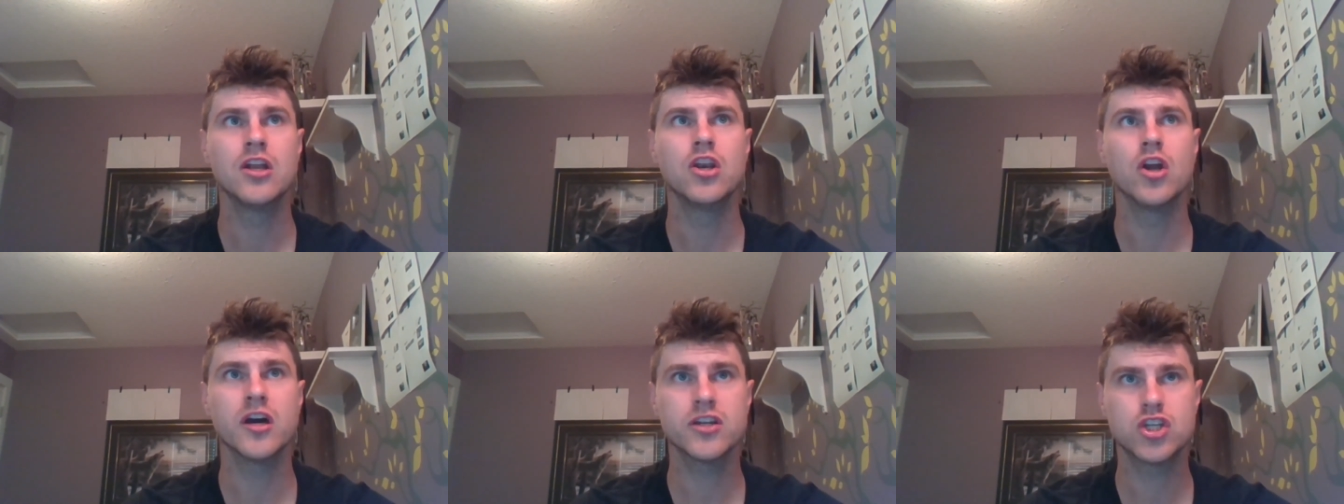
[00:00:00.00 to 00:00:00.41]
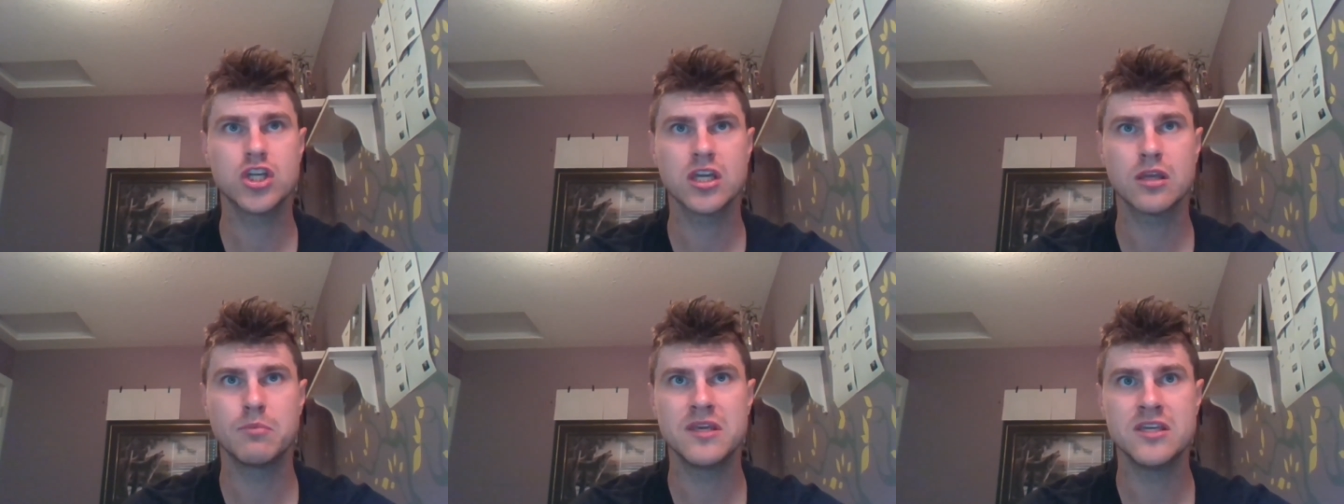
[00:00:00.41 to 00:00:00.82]
Not
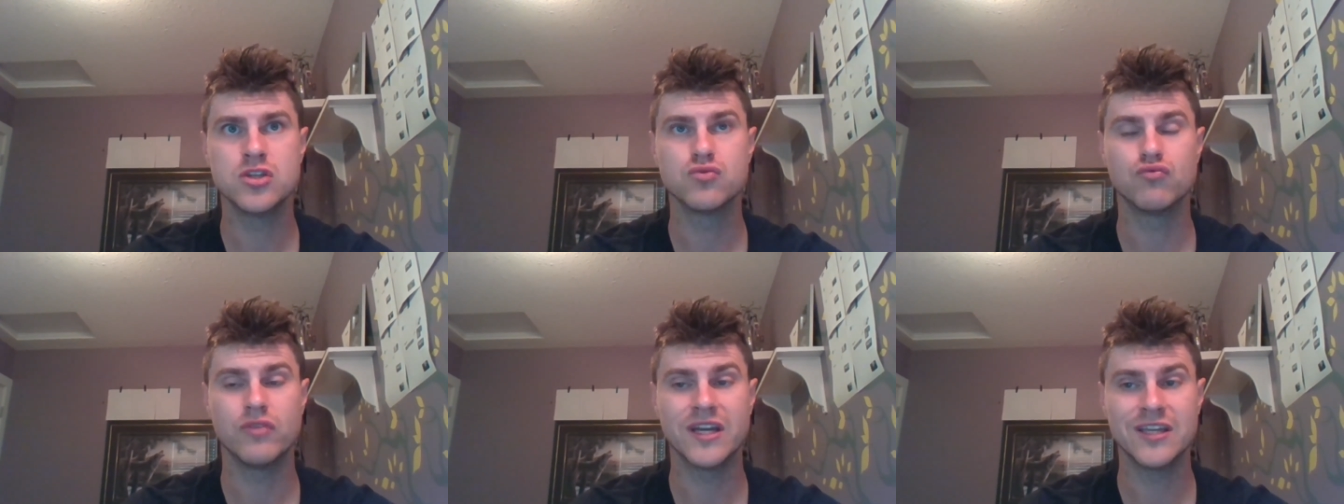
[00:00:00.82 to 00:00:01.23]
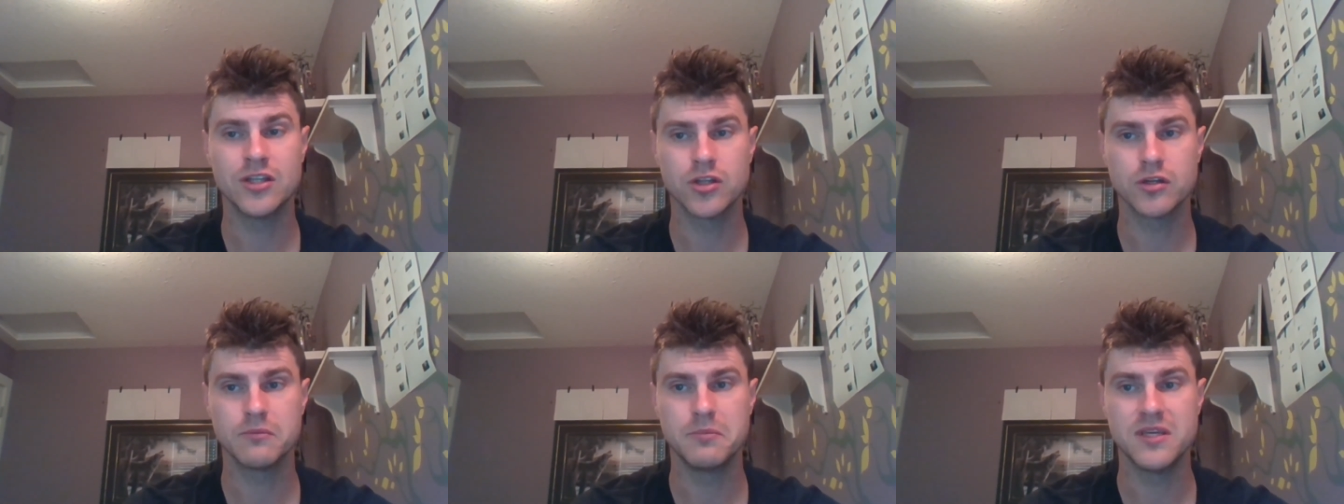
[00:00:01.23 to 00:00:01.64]
chickpeas,
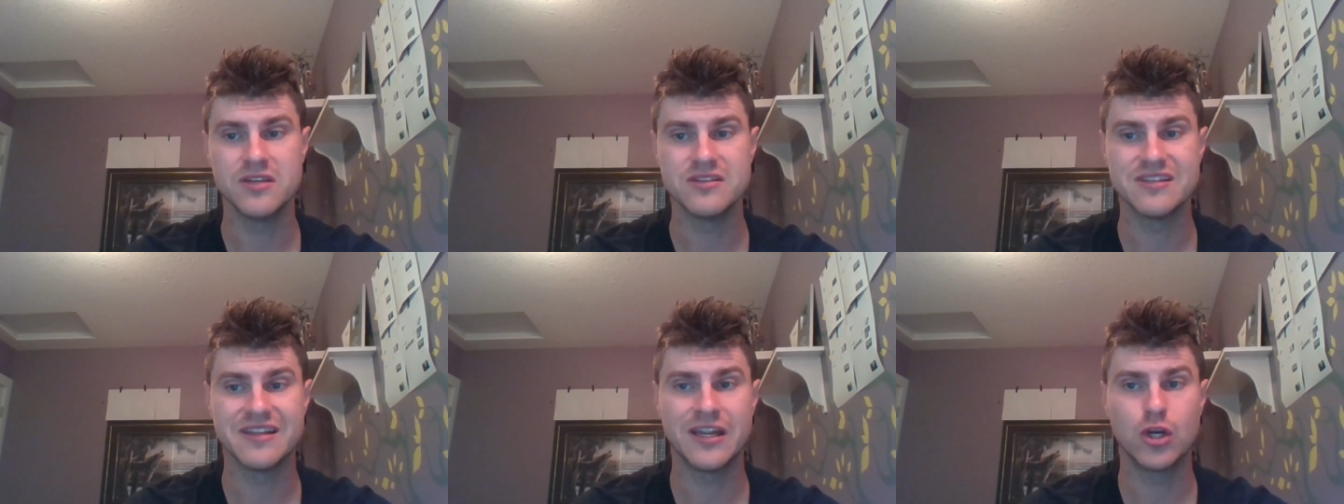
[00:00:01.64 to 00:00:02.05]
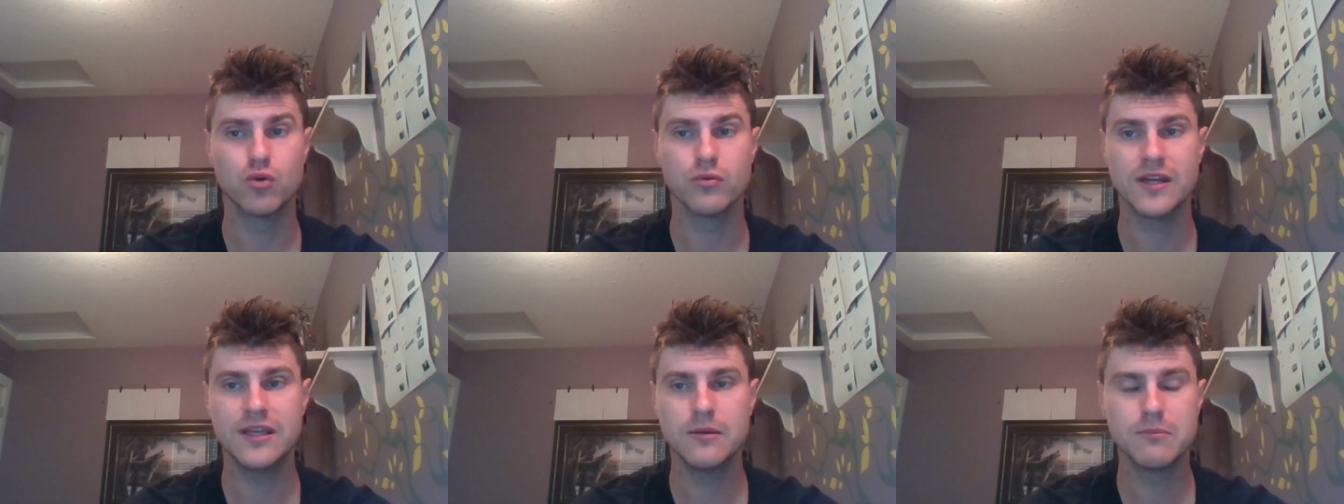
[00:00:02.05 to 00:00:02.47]
regular peas, like
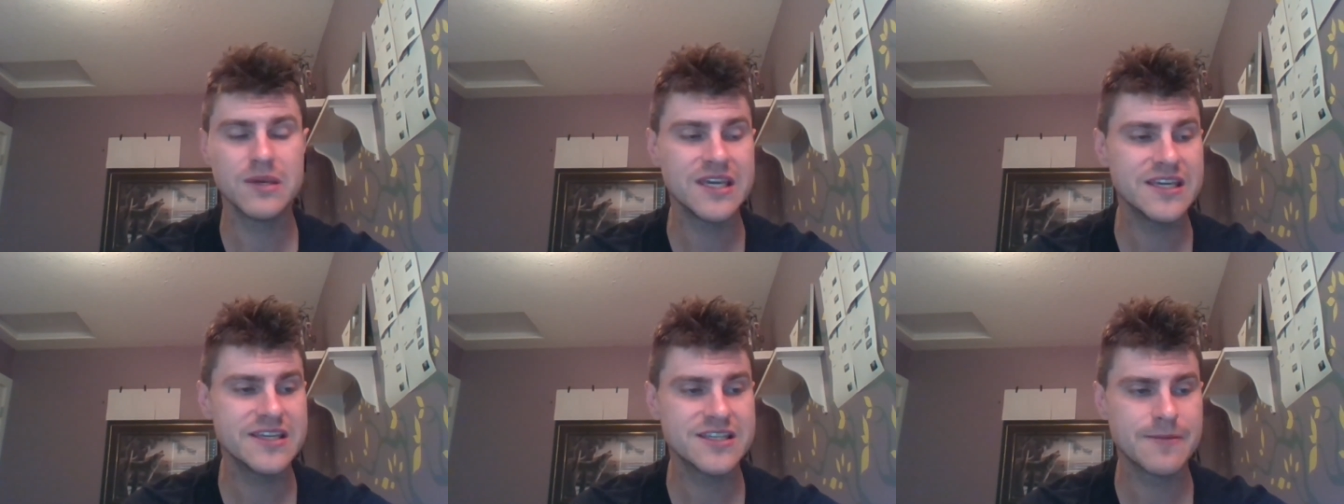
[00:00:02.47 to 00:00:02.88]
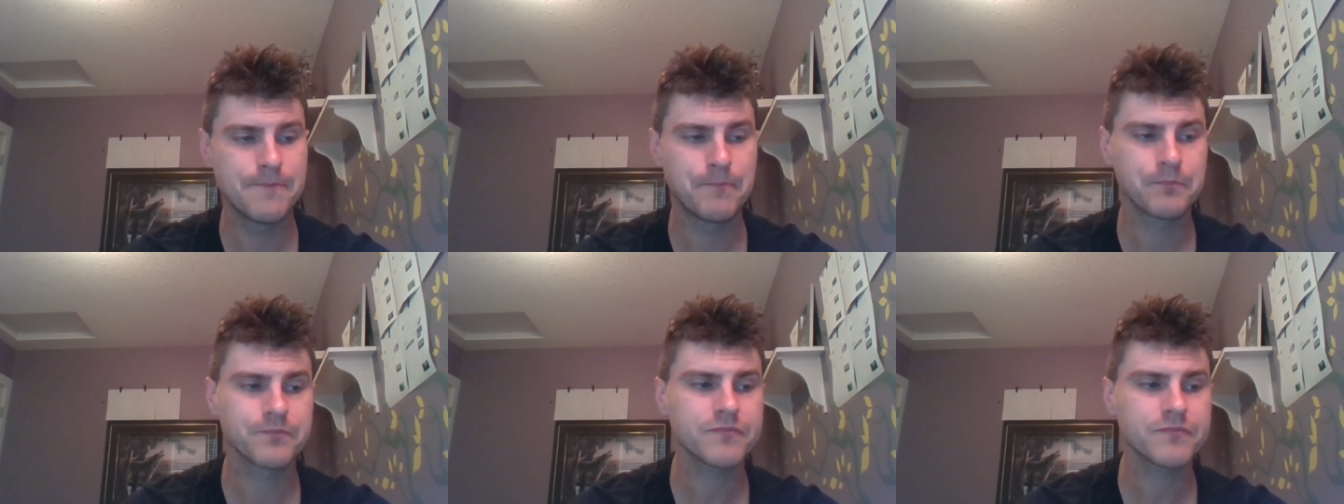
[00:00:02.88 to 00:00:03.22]
green peas